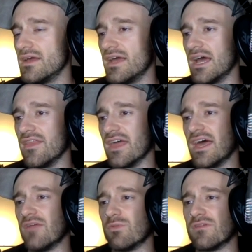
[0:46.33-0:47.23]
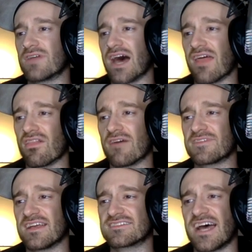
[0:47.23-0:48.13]
And then we've got on the
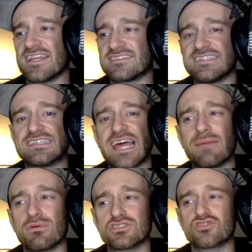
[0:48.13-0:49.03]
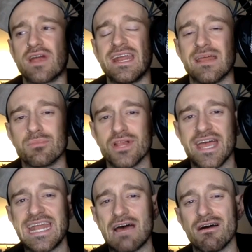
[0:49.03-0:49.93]
left-hand side, you see label, train, and
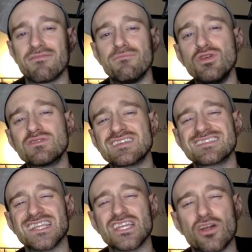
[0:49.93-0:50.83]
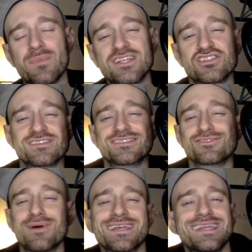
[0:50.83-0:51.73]
play. Now I've used this a little bit just
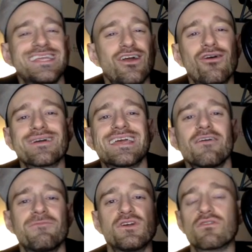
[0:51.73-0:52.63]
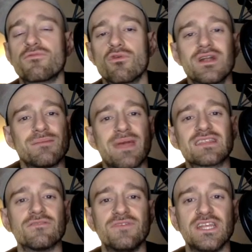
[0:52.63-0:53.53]
so I can, get a feel for it and make
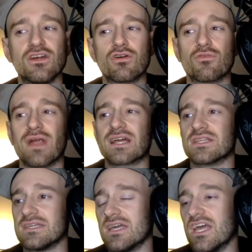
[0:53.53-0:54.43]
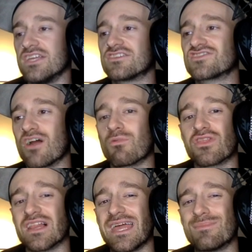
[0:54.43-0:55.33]
the video correctly. You start with
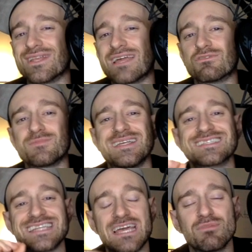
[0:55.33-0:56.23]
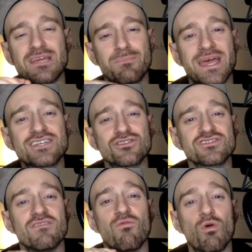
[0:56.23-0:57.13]
labeling, which means labeling pictures
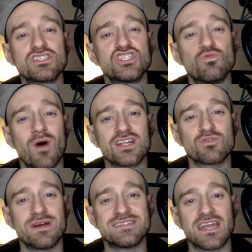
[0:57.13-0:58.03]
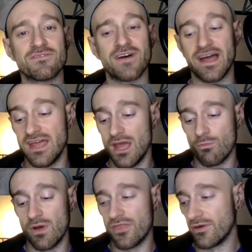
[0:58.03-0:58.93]
of what you want to identify,
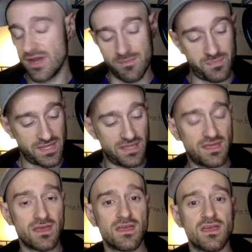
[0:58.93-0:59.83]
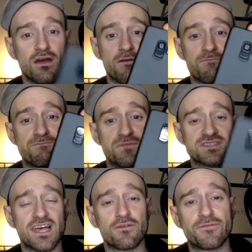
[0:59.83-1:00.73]
whether it be a
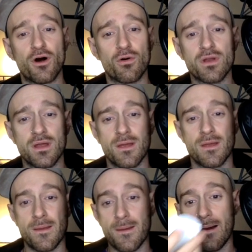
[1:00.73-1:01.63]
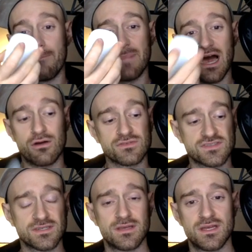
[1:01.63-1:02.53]
cell phone, a
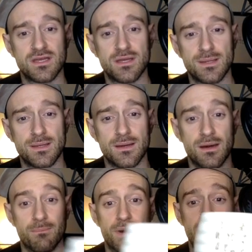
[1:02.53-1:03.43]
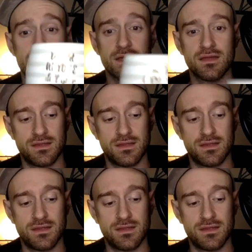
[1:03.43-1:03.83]
mouse, a mug,